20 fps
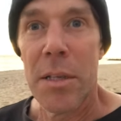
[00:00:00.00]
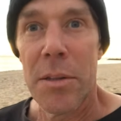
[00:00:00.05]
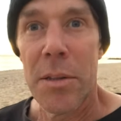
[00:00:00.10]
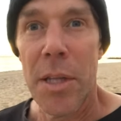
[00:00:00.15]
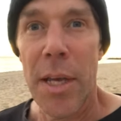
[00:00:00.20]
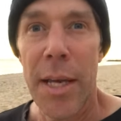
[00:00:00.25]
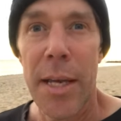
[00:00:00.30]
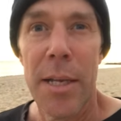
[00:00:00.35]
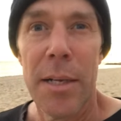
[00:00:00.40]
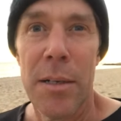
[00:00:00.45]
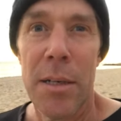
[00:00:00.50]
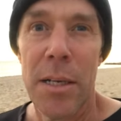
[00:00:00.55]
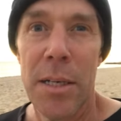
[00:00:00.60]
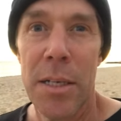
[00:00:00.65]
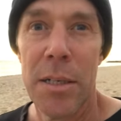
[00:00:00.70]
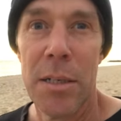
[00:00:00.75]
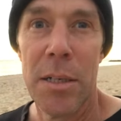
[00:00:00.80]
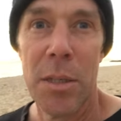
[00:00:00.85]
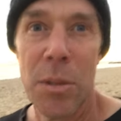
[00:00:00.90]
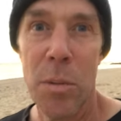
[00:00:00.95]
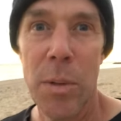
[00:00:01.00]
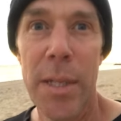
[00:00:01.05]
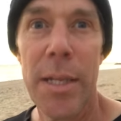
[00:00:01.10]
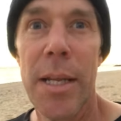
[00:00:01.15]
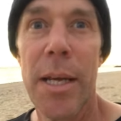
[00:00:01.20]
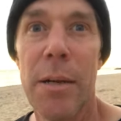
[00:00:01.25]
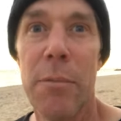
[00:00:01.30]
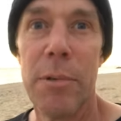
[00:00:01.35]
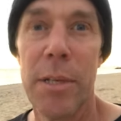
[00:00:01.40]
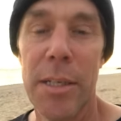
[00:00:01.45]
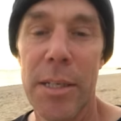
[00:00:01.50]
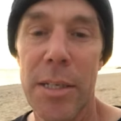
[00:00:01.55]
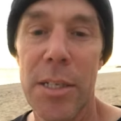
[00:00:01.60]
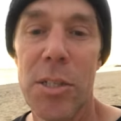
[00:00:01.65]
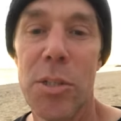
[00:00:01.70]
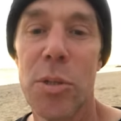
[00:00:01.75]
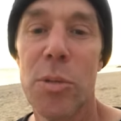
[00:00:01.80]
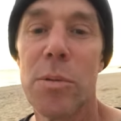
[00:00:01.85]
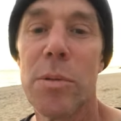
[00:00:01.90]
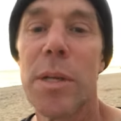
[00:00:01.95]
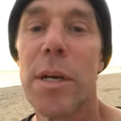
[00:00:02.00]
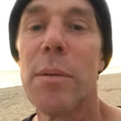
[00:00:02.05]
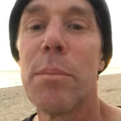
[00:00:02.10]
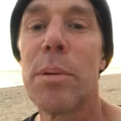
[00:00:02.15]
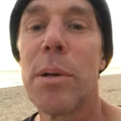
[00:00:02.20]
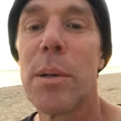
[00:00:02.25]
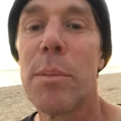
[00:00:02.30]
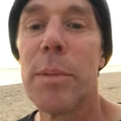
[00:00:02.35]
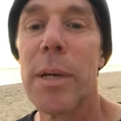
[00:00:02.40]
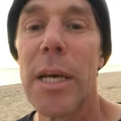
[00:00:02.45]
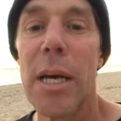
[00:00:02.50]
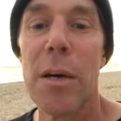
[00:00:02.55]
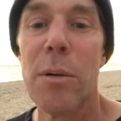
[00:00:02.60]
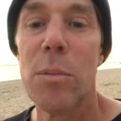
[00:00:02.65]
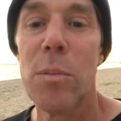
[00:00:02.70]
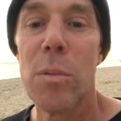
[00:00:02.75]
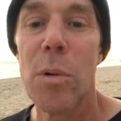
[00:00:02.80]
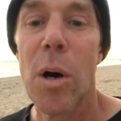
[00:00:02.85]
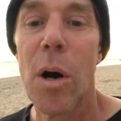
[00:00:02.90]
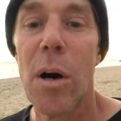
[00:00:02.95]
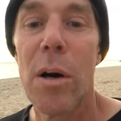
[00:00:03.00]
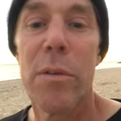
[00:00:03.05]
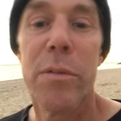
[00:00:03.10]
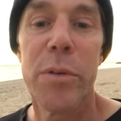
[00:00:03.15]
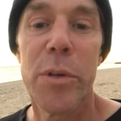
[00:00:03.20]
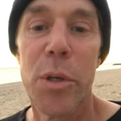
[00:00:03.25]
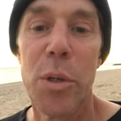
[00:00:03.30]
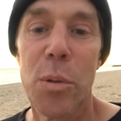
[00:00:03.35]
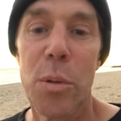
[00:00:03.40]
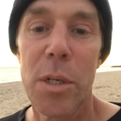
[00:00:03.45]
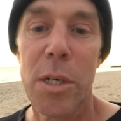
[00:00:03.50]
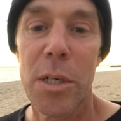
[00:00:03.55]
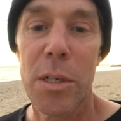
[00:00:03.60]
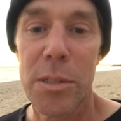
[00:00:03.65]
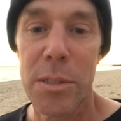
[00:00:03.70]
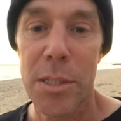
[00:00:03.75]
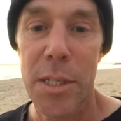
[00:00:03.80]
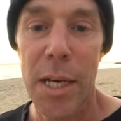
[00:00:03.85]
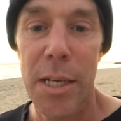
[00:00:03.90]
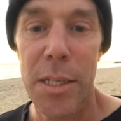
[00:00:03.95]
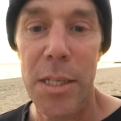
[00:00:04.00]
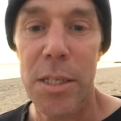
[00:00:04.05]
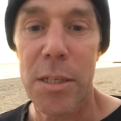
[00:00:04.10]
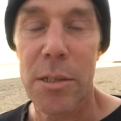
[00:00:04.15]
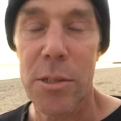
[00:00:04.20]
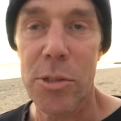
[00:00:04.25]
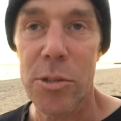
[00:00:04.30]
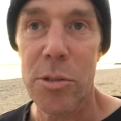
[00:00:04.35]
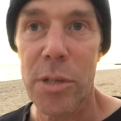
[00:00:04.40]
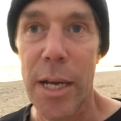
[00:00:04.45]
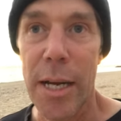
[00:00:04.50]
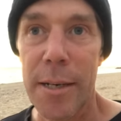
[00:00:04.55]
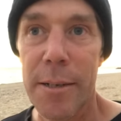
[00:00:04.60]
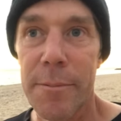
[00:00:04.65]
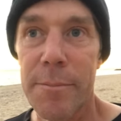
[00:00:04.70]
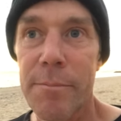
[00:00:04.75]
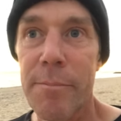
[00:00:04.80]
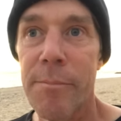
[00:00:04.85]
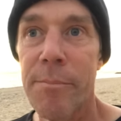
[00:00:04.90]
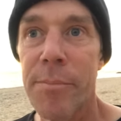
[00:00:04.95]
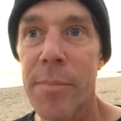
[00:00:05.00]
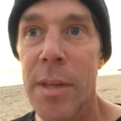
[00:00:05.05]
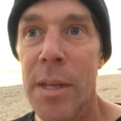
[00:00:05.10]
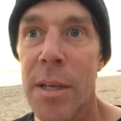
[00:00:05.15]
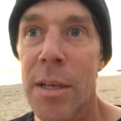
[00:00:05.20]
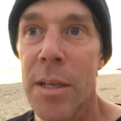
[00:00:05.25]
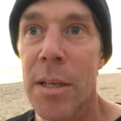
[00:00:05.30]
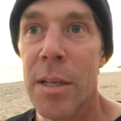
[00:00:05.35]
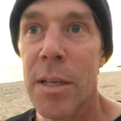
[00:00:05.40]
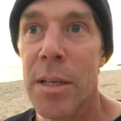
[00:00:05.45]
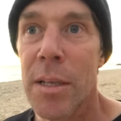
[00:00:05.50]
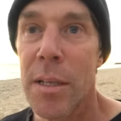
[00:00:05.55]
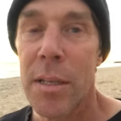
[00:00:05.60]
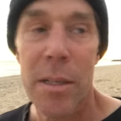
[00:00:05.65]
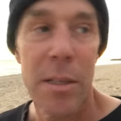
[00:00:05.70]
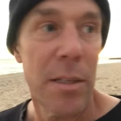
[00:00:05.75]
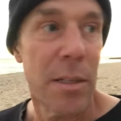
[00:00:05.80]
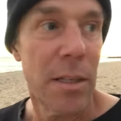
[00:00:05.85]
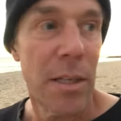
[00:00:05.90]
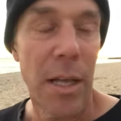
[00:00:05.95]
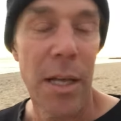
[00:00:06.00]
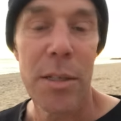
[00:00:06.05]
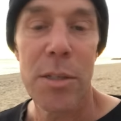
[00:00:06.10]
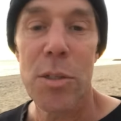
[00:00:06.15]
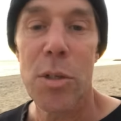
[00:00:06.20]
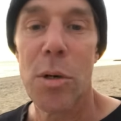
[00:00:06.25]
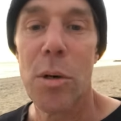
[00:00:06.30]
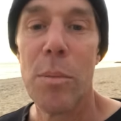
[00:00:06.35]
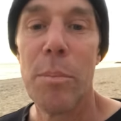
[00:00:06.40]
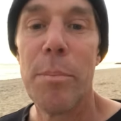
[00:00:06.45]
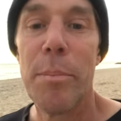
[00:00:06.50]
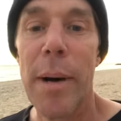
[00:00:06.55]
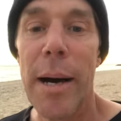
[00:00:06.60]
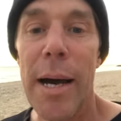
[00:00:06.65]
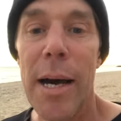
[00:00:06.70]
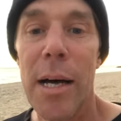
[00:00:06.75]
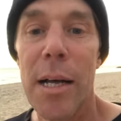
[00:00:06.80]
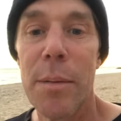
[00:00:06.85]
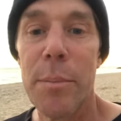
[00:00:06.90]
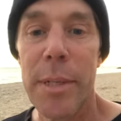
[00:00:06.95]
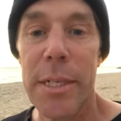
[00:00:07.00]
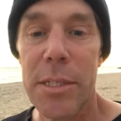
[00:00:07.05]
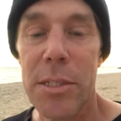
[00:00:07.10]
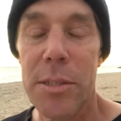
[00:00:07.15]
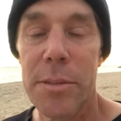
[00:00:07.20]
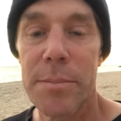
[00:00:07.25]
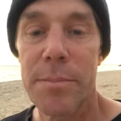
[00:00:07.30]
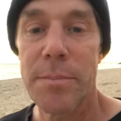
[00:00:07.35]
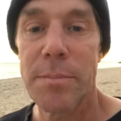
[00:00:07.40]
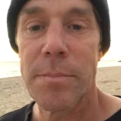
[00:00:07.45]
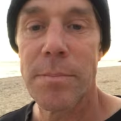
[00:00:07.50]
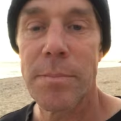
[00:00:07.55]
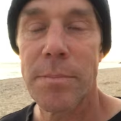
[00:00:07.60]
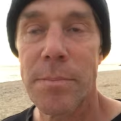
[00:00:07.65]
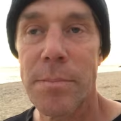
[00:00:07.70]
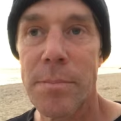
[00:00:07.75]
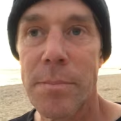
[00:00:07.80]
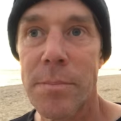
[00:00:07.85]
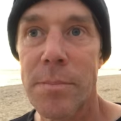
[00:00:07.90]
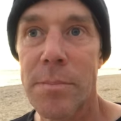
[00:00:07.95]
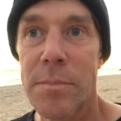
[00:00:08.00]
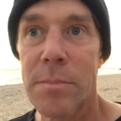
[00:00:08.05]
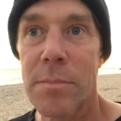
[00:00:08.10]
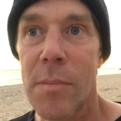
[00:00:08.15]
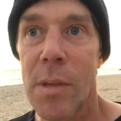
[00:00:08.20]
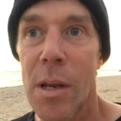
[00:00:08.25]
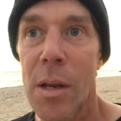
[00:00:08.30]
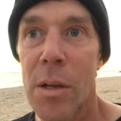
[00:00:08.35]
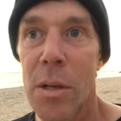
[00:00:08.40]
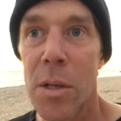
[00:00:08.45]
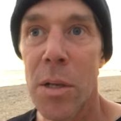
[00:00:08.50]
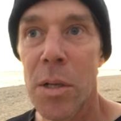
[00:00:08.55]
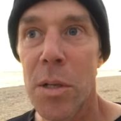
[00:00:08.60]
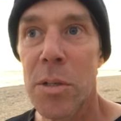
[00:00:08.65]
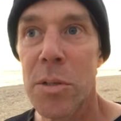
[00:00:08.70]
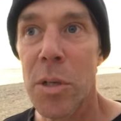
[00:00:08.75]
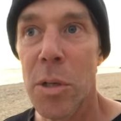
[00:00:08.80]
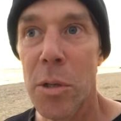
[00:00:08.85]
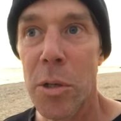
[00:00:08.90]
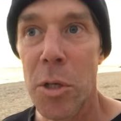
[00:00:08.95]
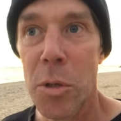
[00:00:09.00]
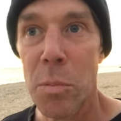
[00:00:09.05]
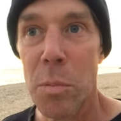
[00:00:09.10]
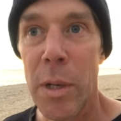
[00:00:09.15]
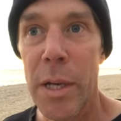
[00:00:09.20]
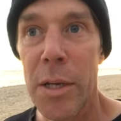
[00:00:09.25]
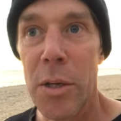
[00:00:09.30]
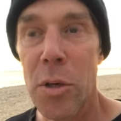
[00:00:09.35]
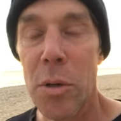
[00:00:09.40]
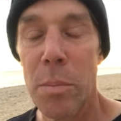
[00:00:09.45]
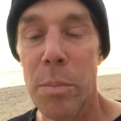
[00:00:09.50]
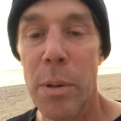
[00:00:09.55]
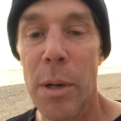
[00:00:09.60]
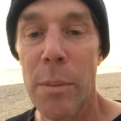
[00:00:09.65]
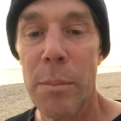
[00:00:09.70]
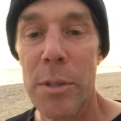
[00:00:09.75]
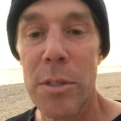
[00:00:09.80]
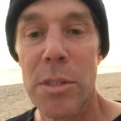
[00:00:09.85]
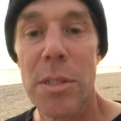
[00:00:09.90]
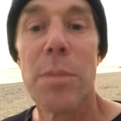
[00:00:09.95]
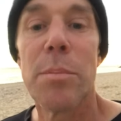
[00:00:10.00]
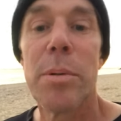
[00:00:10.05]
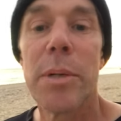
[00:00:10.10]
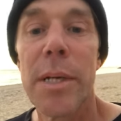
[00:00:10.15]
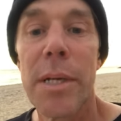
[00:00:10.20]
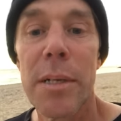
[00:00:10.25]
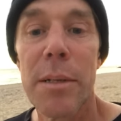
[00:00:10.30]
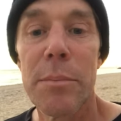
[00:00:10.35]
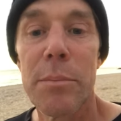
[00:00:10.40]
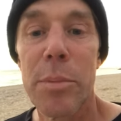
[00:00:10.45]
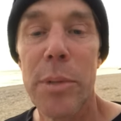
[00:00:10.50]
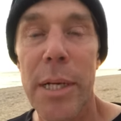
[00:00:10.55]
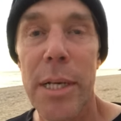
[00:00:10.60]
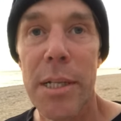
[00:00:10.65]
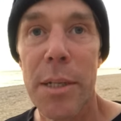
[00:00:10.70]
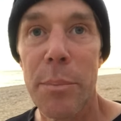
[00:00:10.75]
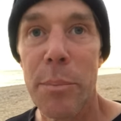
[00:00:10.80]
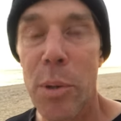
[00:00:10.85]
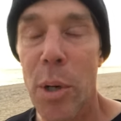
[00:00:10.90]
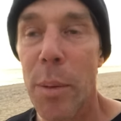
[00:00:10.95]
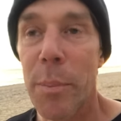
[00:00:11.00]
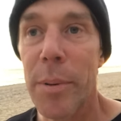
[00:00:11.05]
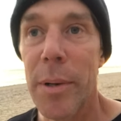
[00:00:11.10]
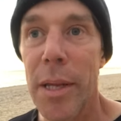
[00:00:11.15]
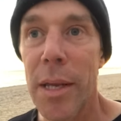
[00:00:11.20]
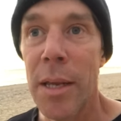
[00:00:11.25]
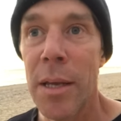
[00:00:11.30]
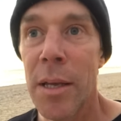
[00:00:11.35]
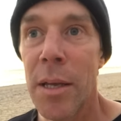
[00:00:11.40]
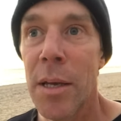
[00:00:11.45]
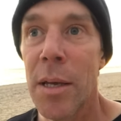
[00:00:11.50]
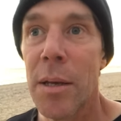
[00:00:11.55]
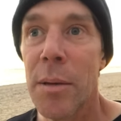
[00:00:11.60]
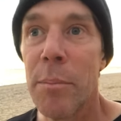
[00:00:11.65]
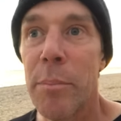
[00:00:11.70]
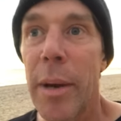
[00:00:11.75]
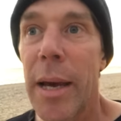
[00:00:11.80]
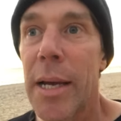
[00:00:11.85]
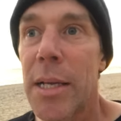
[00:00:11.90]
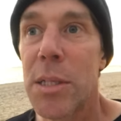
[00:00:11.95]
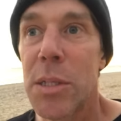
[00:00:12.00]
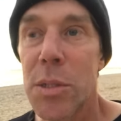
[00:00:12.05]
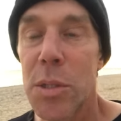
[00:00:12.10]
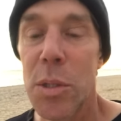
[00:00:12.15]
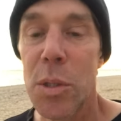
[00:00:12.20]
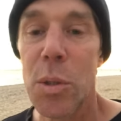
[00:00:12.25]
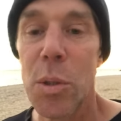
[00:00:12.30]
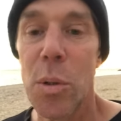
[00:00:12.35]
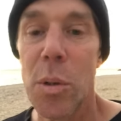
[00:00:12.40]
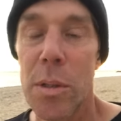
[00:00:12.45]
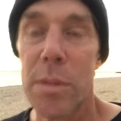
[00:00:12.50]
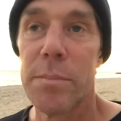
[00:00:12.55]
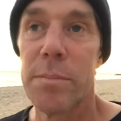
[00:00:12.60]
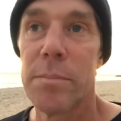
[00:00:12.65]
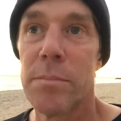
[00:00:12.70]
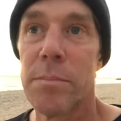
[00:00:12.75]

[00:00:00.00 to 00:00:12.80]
Then, when they release you, they'll probably offer you another contract. It's called bailment. So where you promise to bring the property back to the court.